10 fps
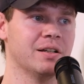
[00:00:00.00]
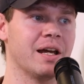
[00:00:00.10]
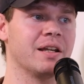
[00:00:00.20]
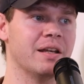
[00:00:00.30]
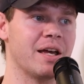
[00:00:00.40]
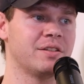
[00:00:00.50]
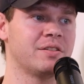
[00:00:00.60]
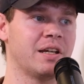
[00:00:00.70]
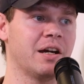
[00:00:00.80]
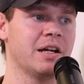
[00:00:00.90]
like
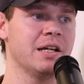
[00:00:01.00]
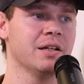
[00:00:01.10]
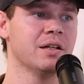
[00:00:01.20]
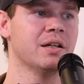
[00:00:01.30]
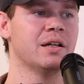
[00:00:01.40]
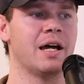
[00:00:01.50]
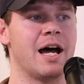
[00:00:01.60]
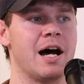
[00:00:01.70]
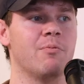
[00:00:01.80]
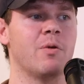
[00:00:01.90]
necessary?
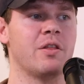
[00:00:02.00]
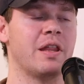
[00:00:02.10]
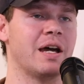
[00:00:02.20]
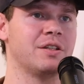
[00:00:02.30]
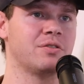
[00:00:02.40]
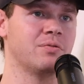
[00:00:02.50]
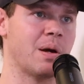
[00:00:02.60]
Whether that's